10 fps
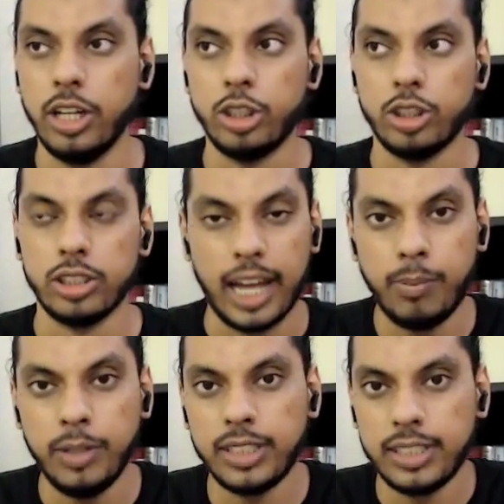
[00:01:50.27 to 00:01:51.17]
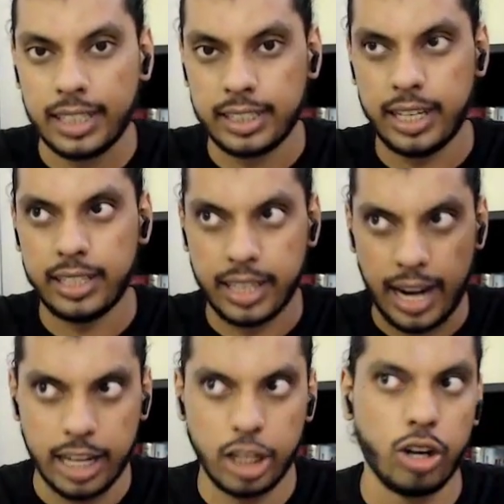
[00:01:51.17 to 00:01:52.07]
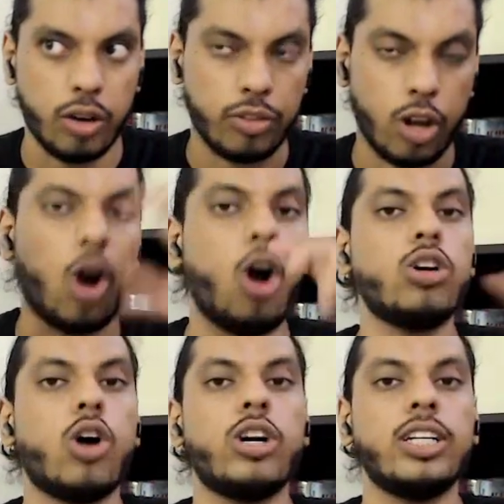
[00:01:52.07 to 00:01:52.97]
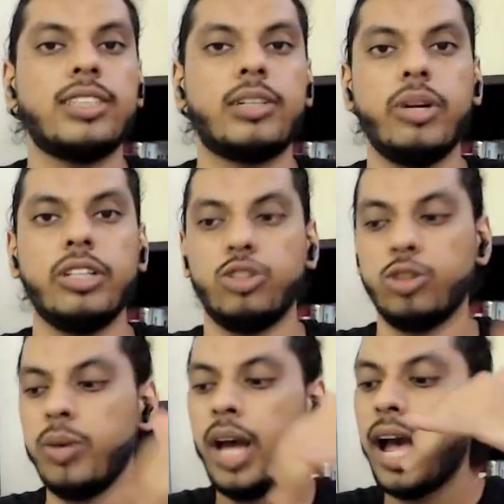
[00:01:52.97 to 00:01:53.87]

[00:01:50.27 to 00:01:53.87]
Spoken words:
So that being said, that's like the category of the hot audience that we'll assume.